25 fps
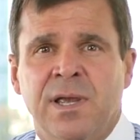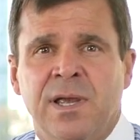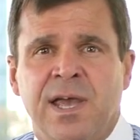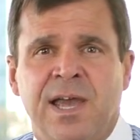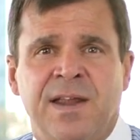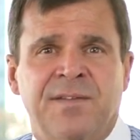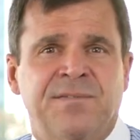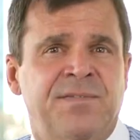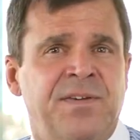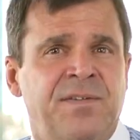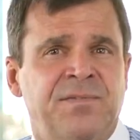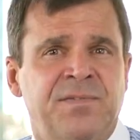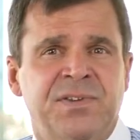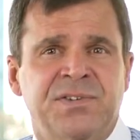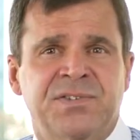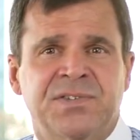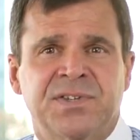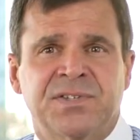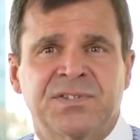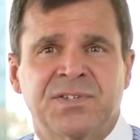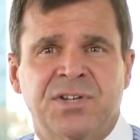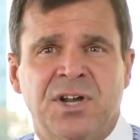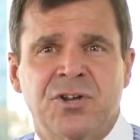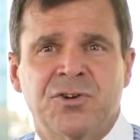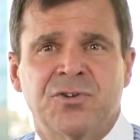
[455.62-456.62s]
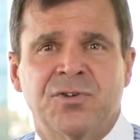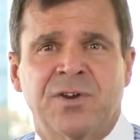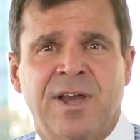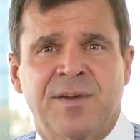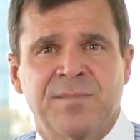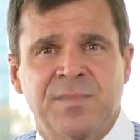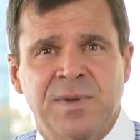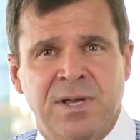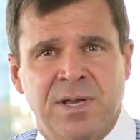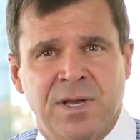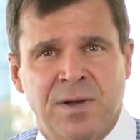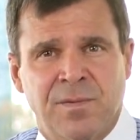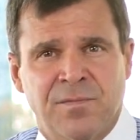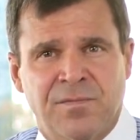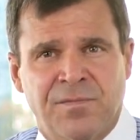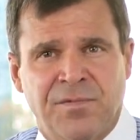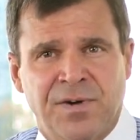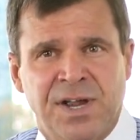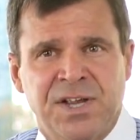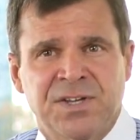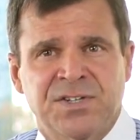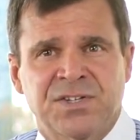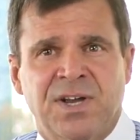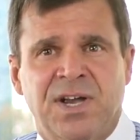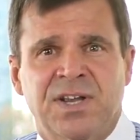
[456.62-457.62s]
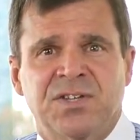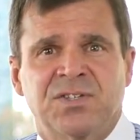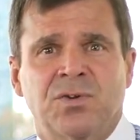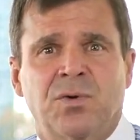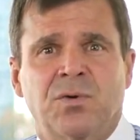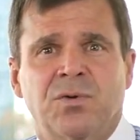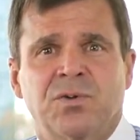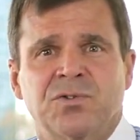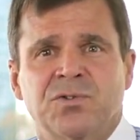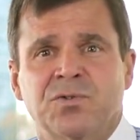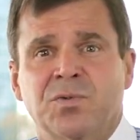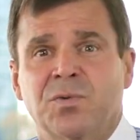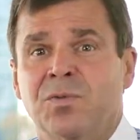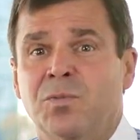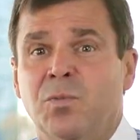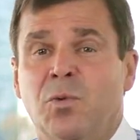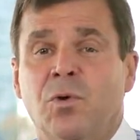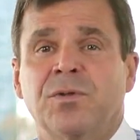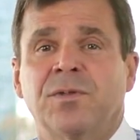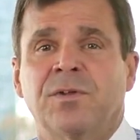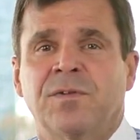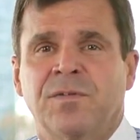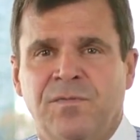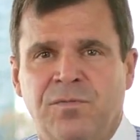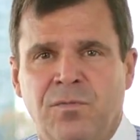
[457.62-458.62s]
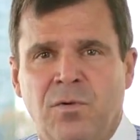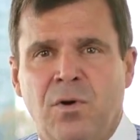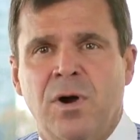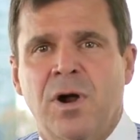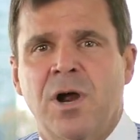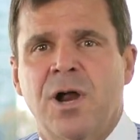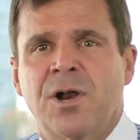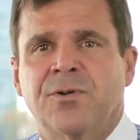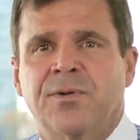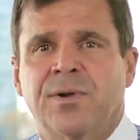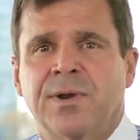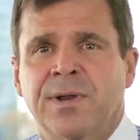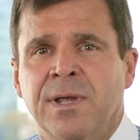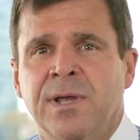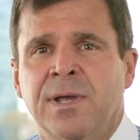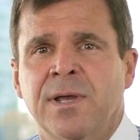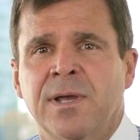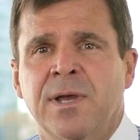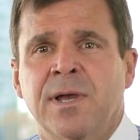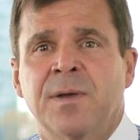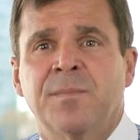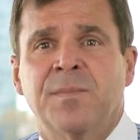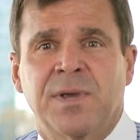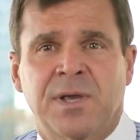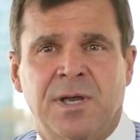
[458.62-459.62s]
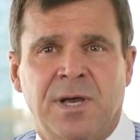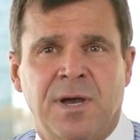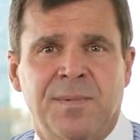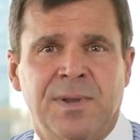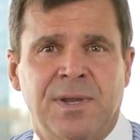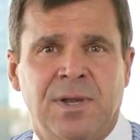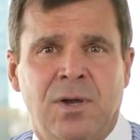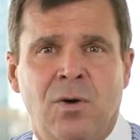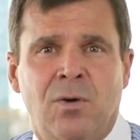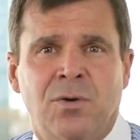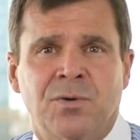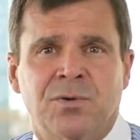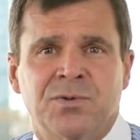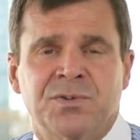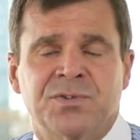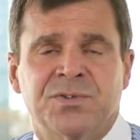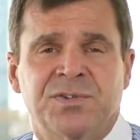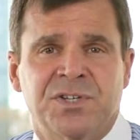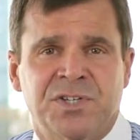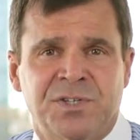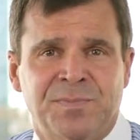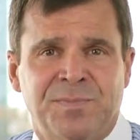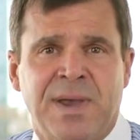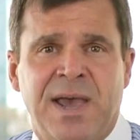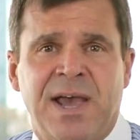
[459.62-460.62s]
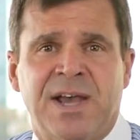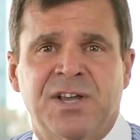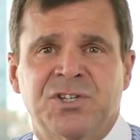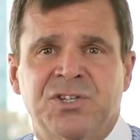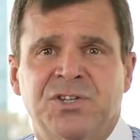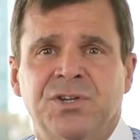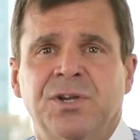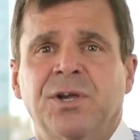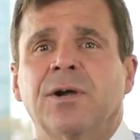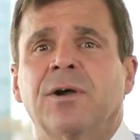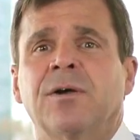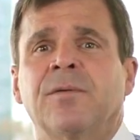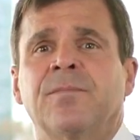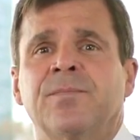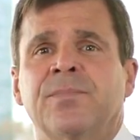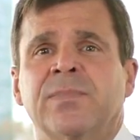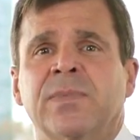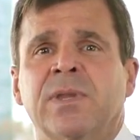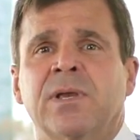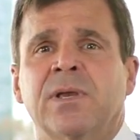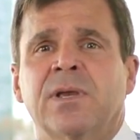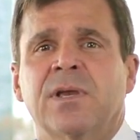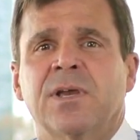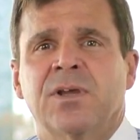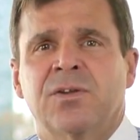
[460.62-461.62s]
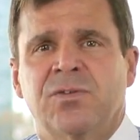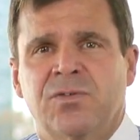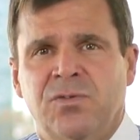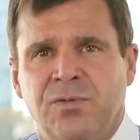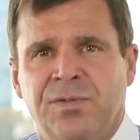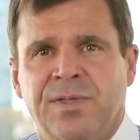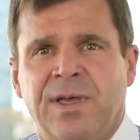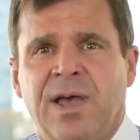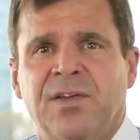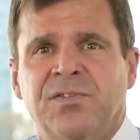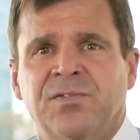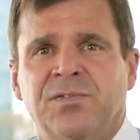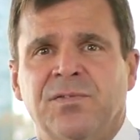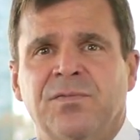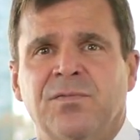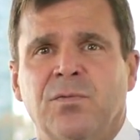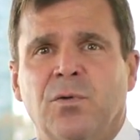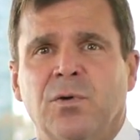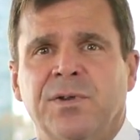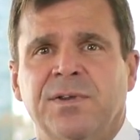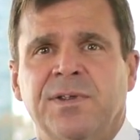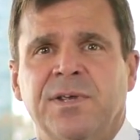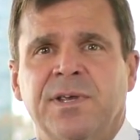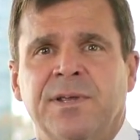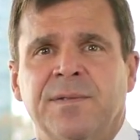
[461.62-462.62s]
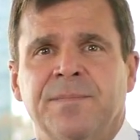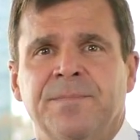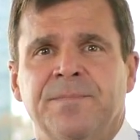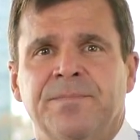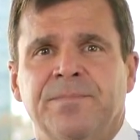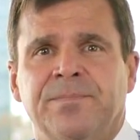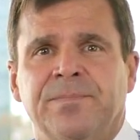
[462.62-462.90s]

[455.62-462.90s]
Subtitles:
and 5,600 have become franchise owners, with more than 400 becoming owners this past year in 2014.